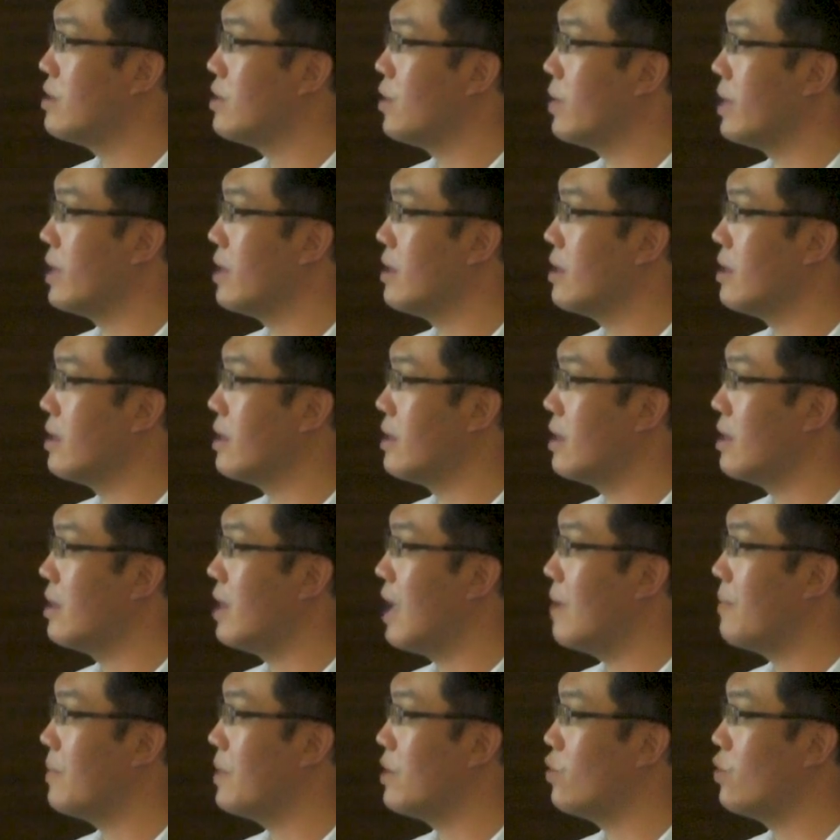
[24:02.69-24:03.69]
So in the
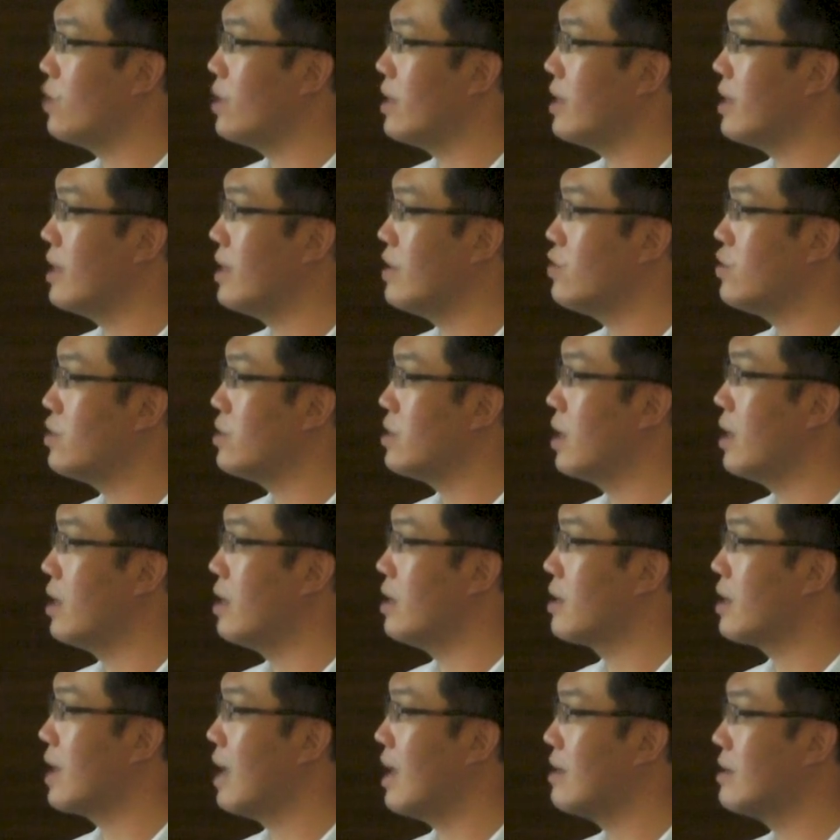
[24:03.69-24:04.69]
library, each
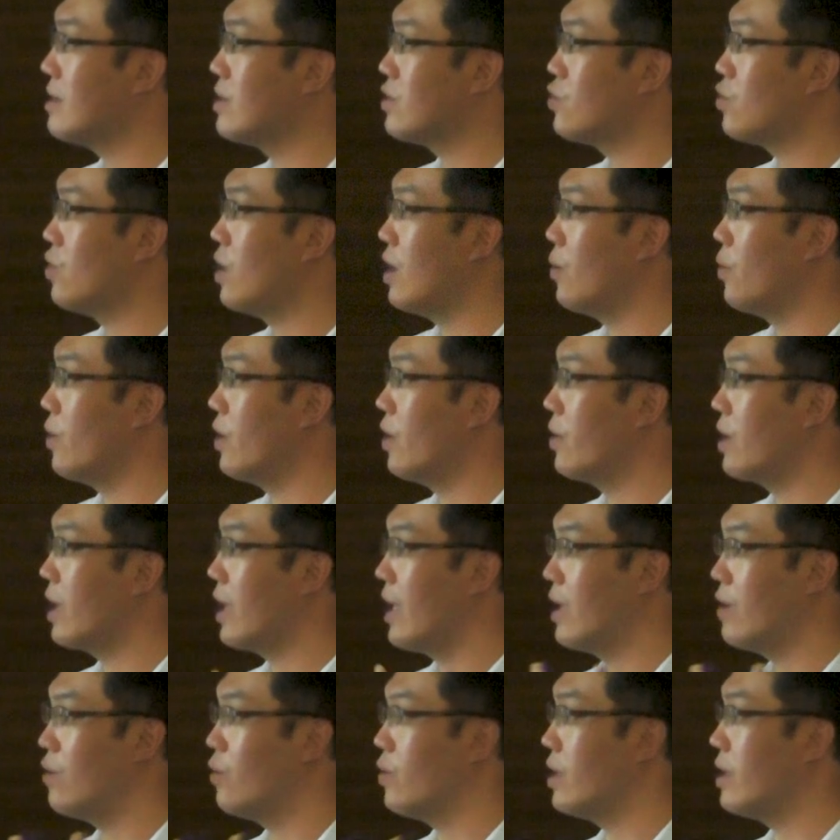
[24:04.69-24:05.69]
construct will
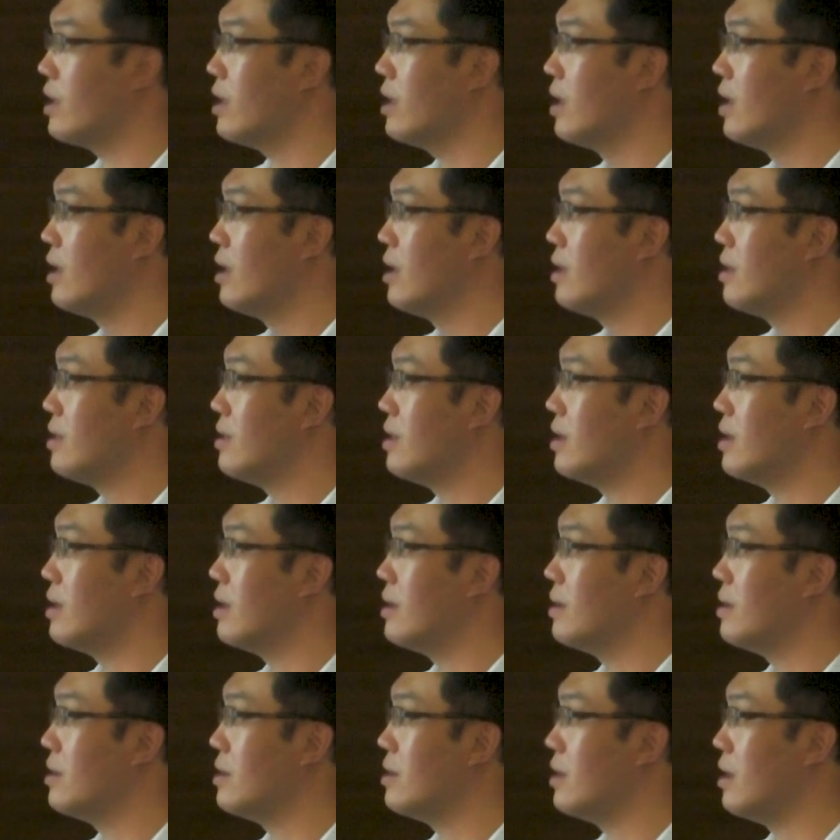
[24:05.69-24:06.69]
carry
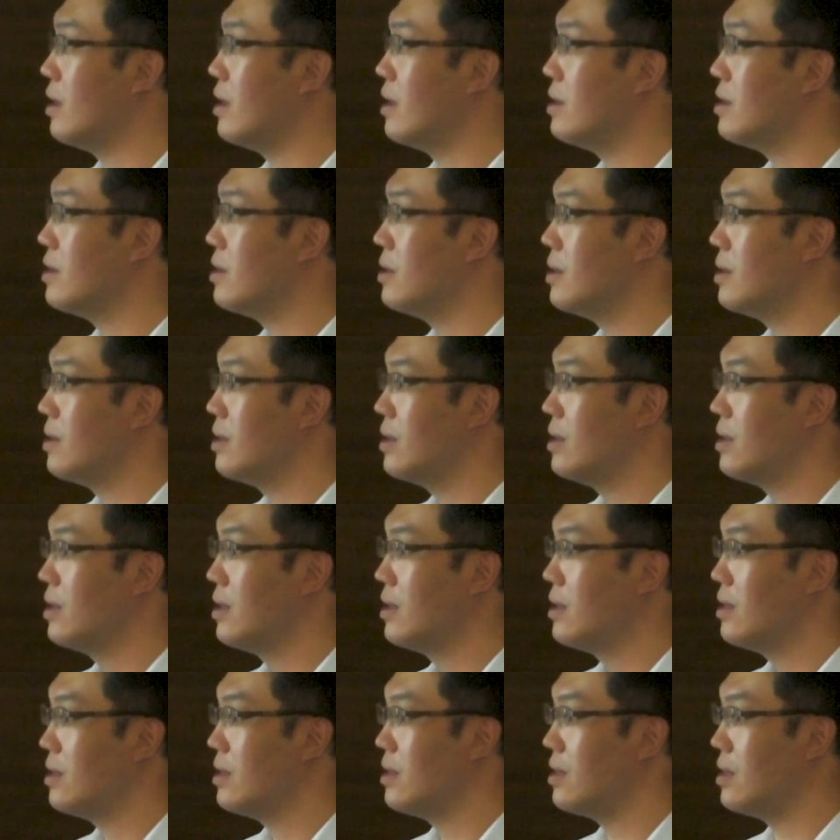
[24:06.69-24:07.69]
the
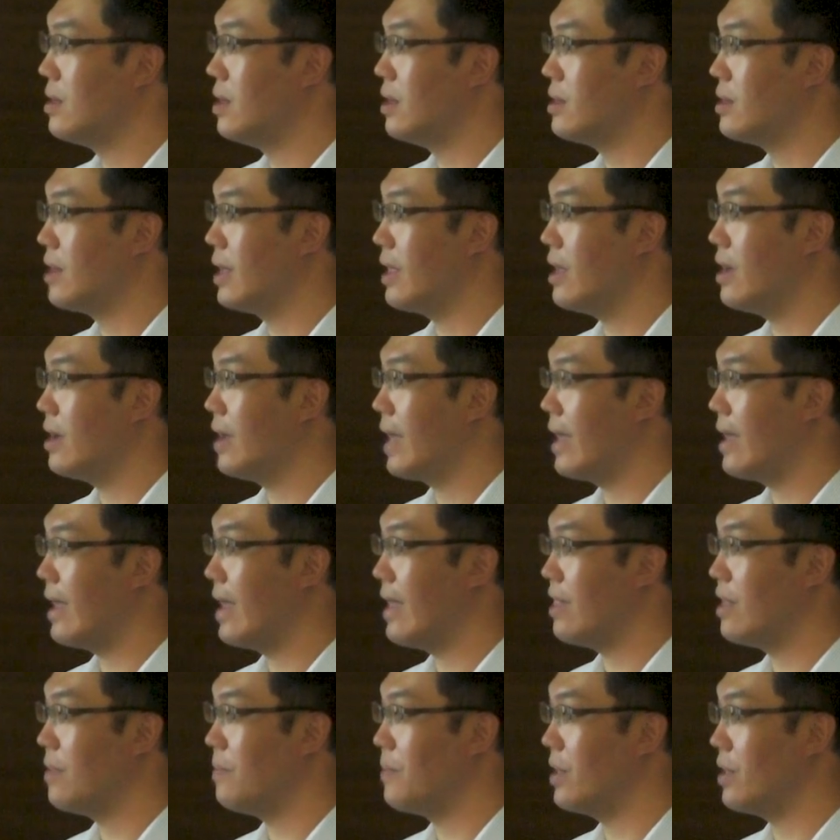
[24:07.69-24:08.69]

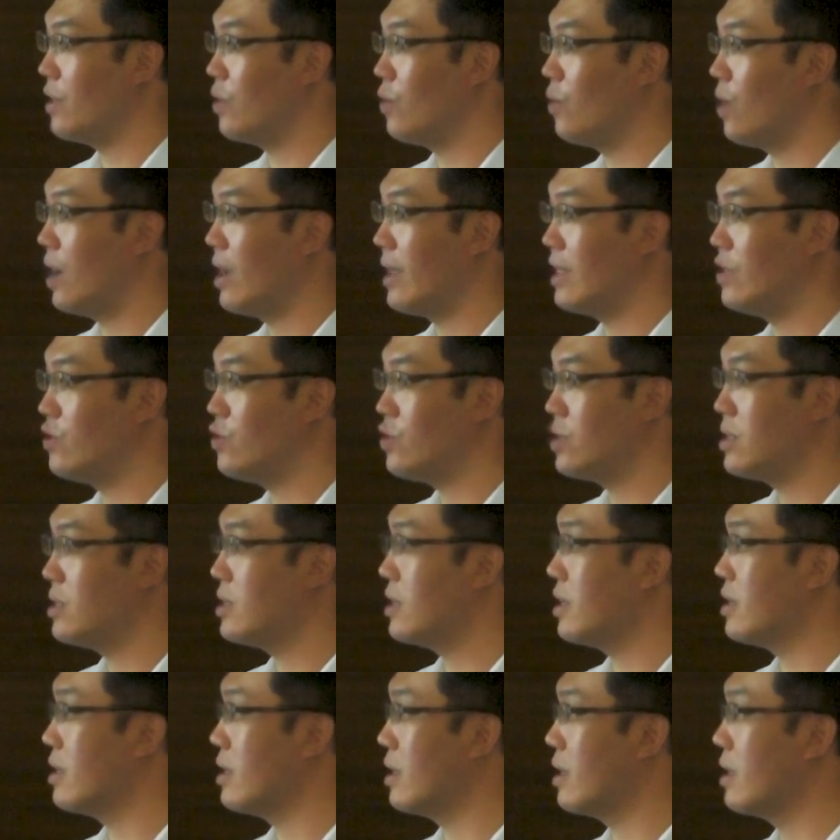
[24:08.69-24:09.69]
DNA element you are
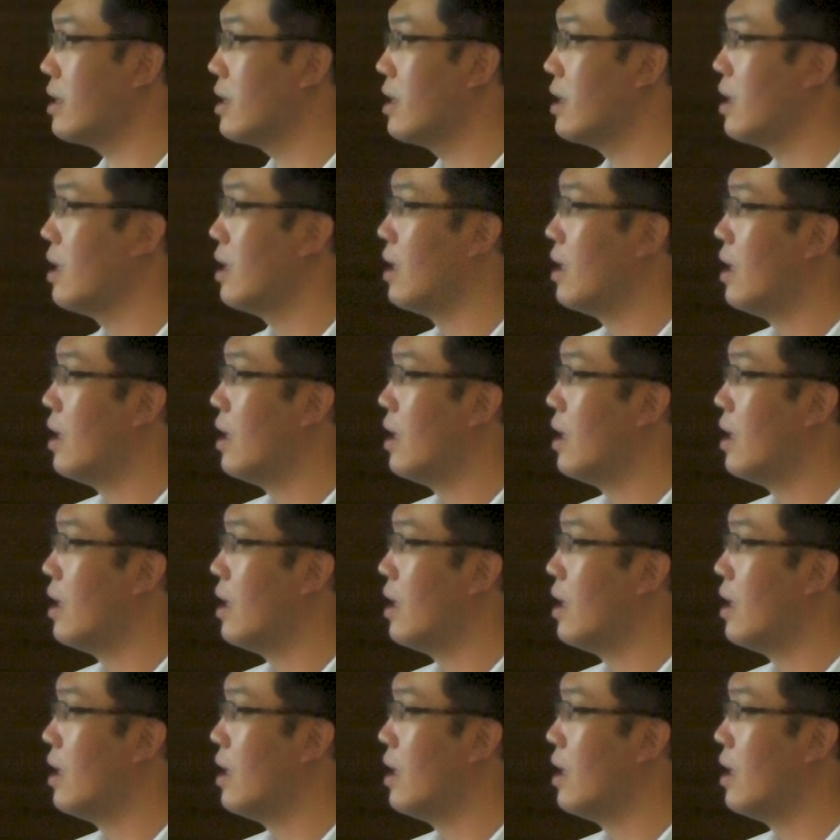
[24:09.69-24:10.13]
interested in.